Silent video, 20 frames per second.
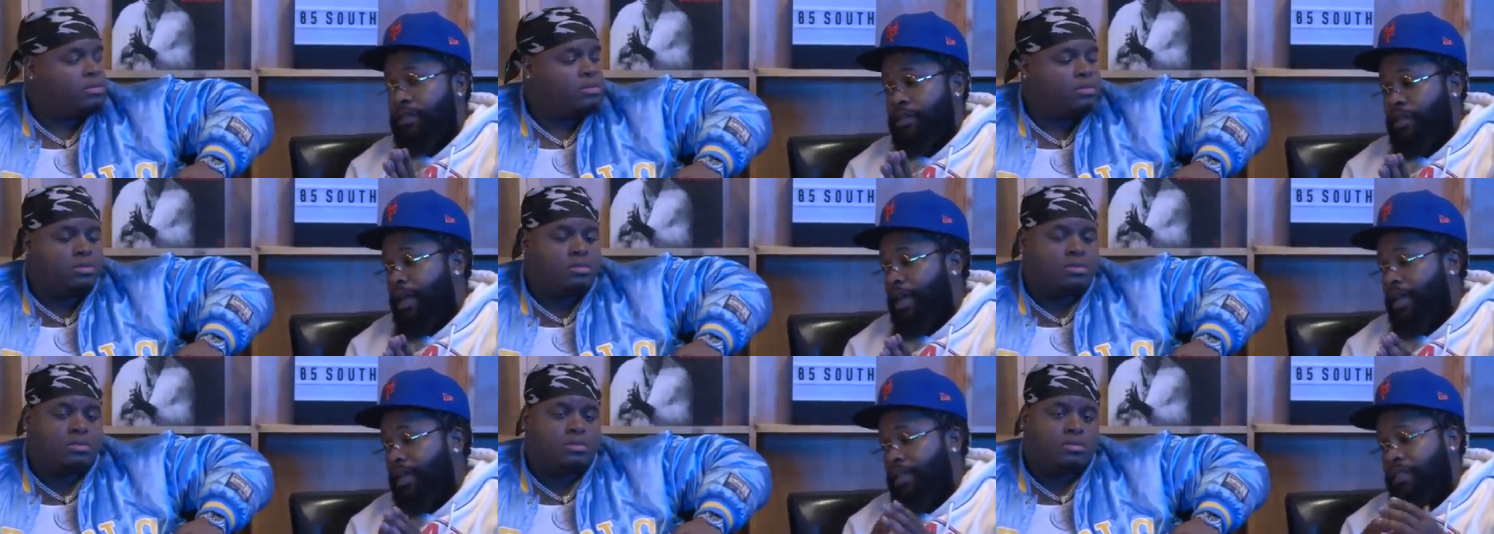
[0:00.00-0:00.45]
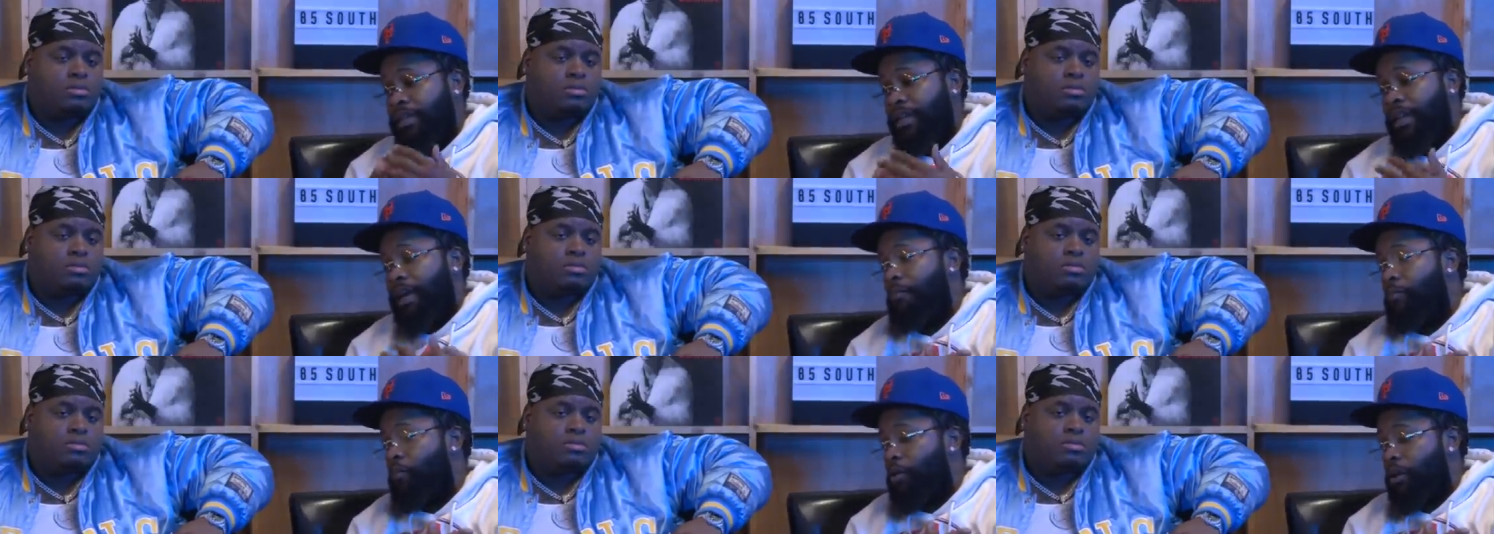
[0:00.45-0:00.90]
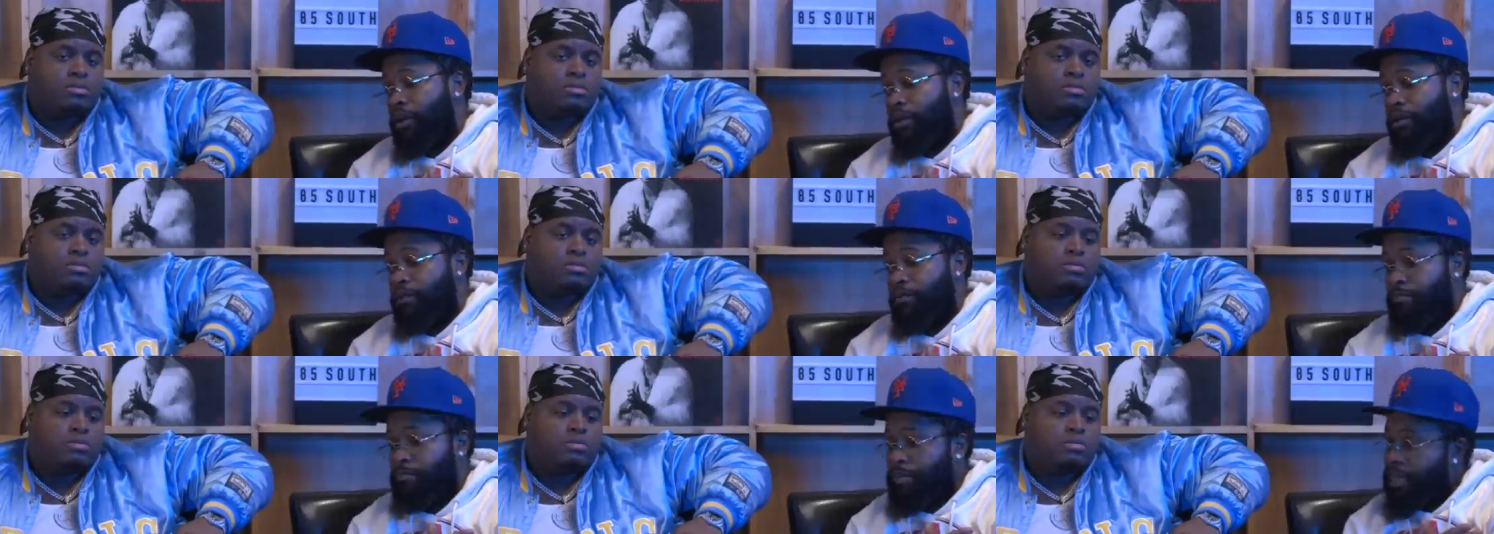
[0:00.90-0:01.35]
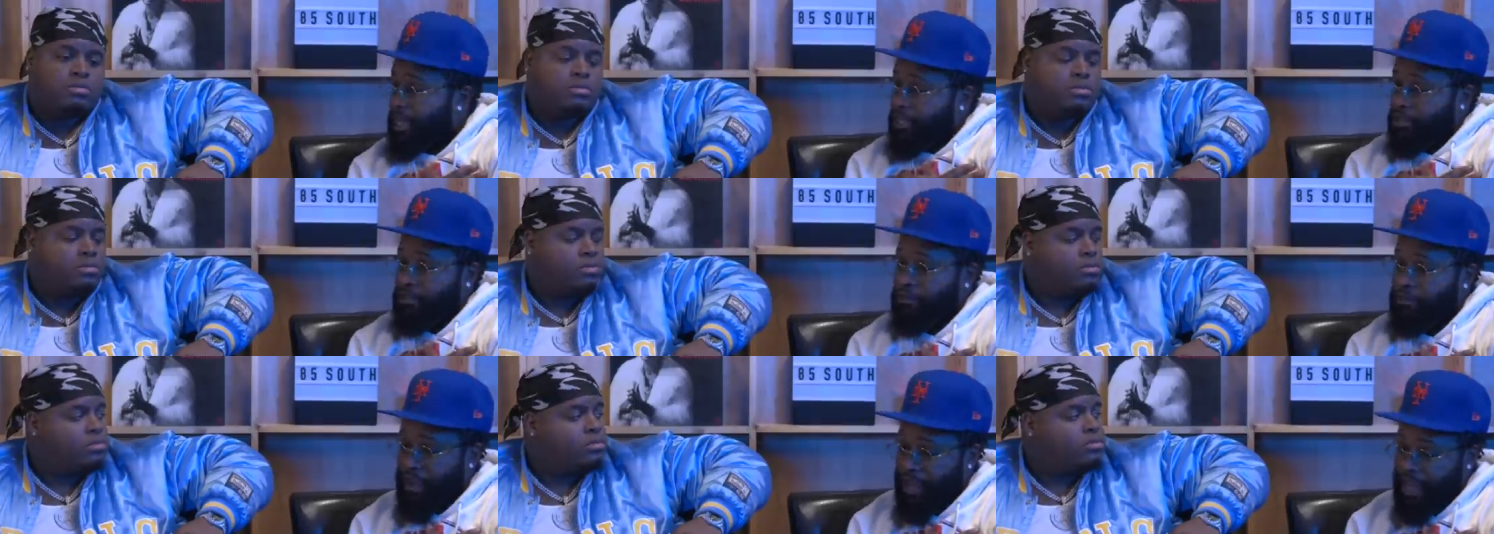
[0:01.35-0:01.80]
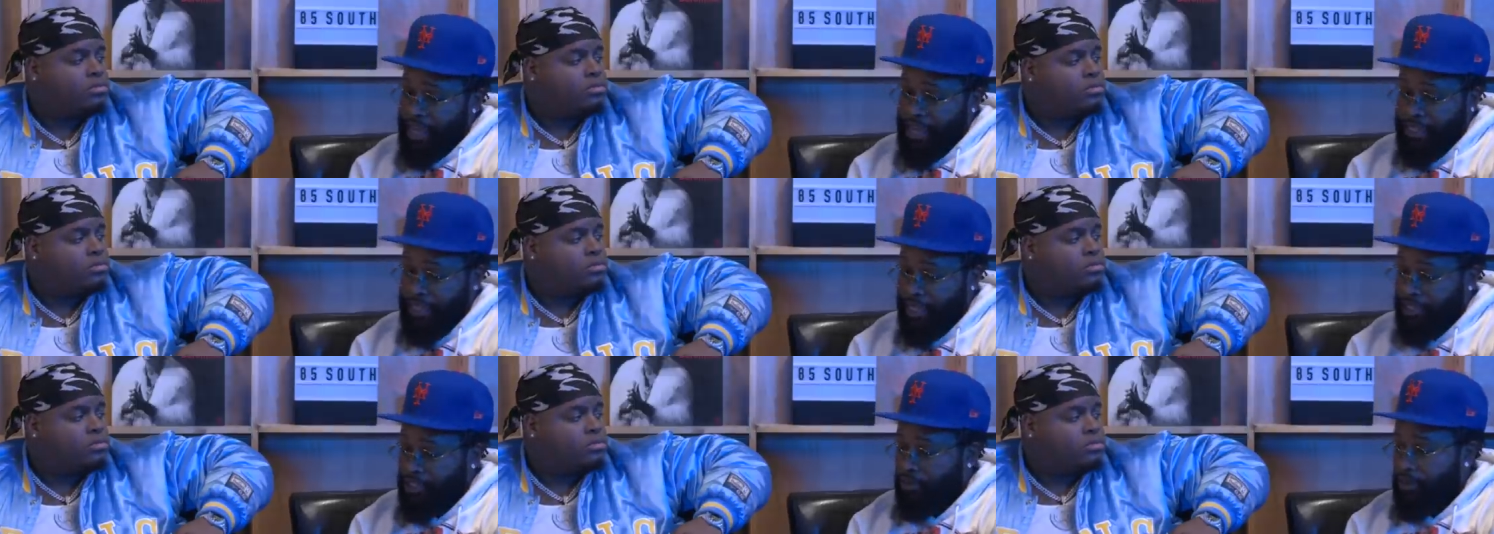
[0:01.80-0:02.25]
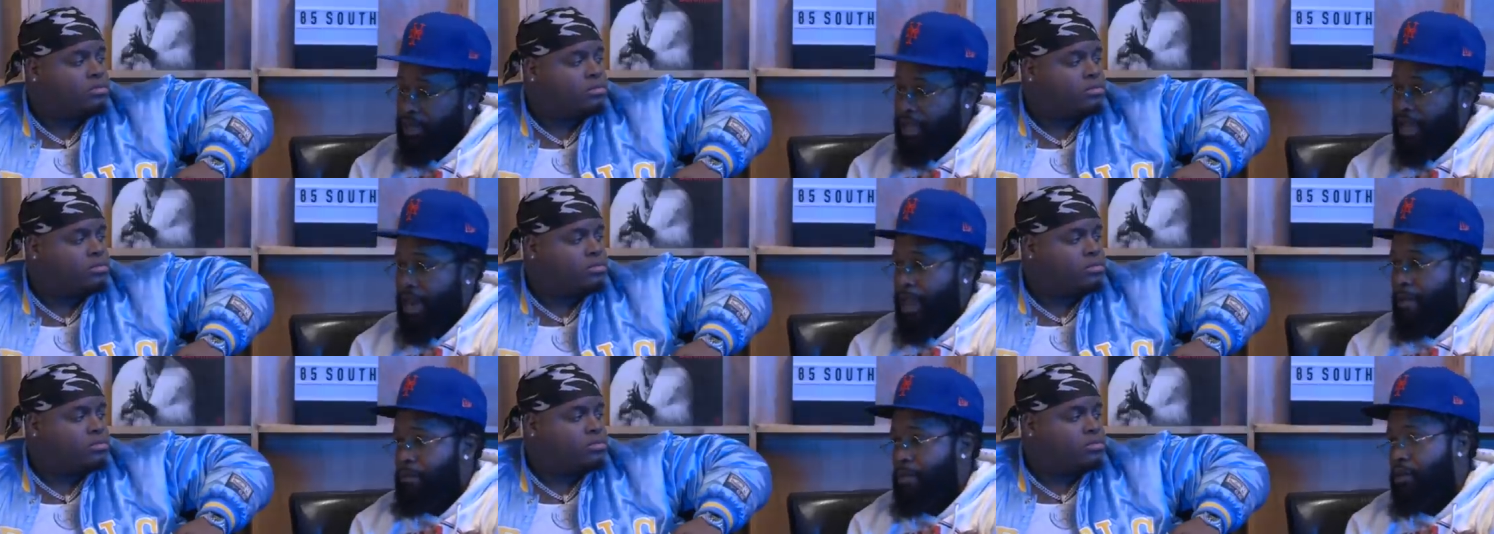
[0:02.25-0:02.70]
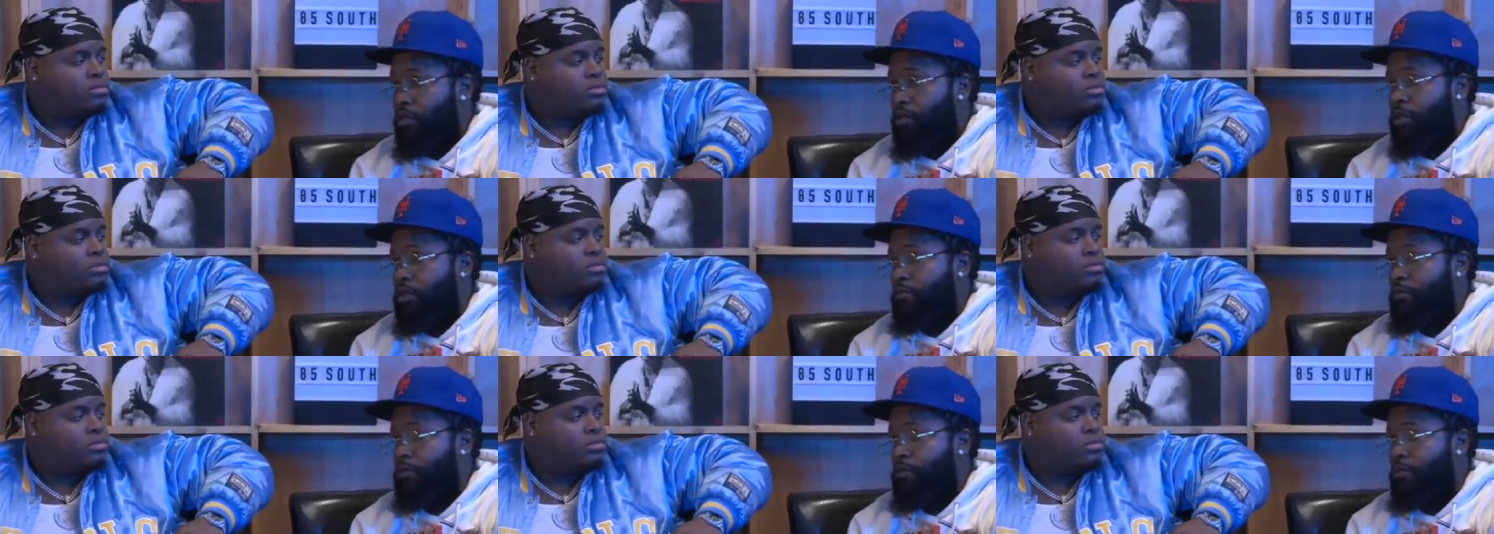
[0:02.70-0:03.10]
Speaker 1: Like I said, I'm one of the biggest fans that you got. I've been on it